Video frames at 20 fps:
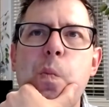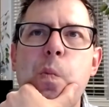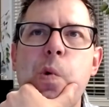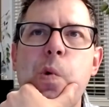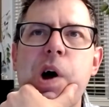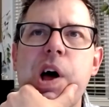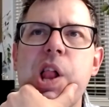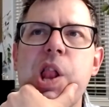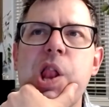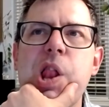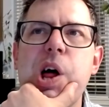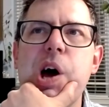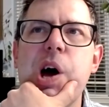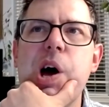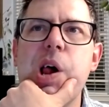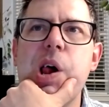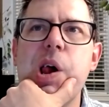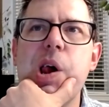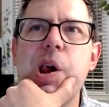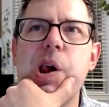well,
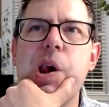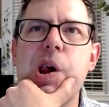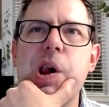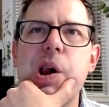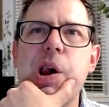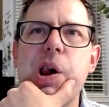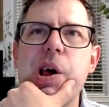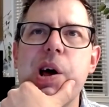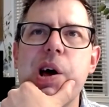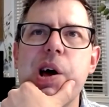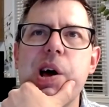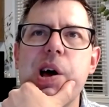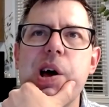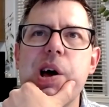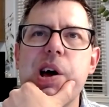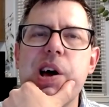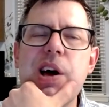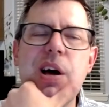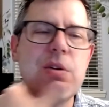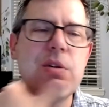
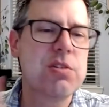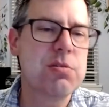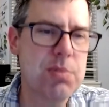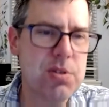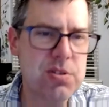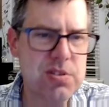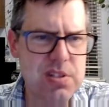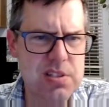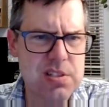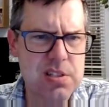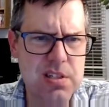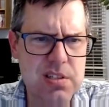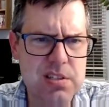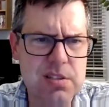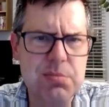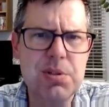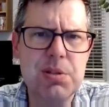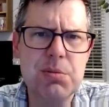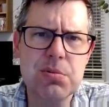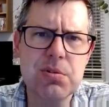I was supposed to talk to
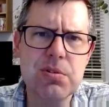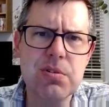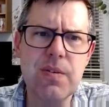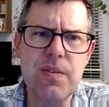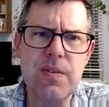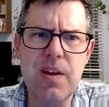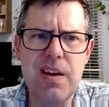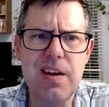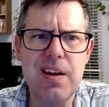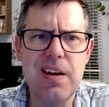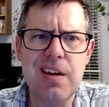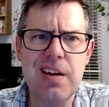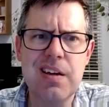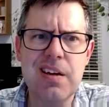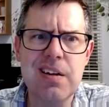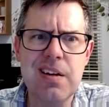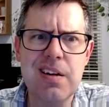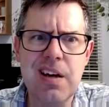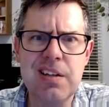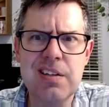people,
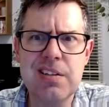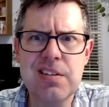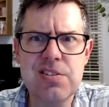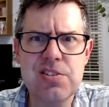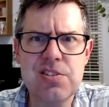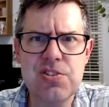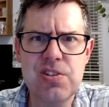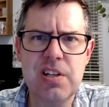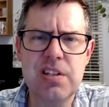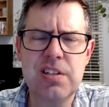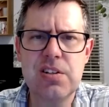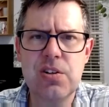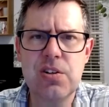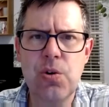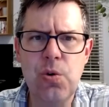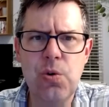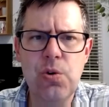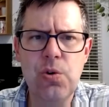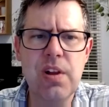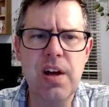and I constructed a
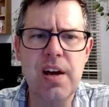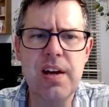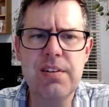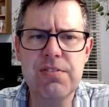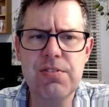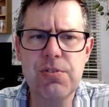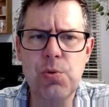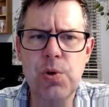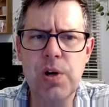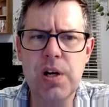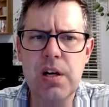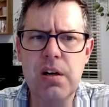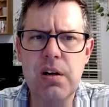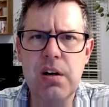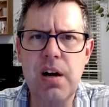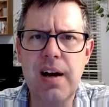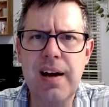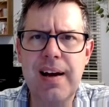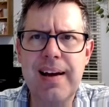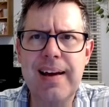whole life
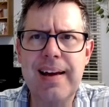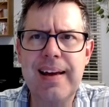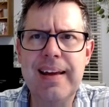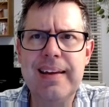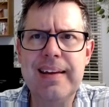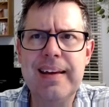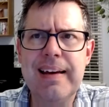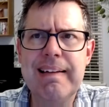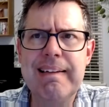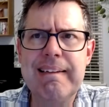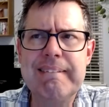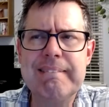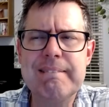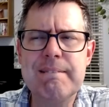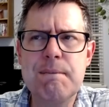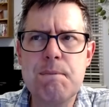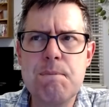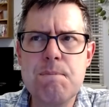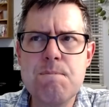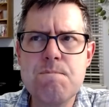where
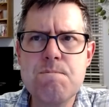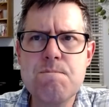I